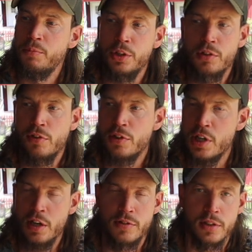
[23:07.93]
with your
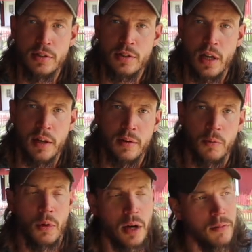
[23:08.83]
suggestions and
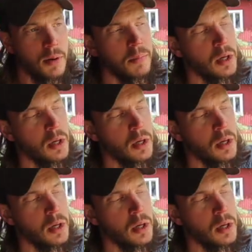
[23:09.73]
whatever.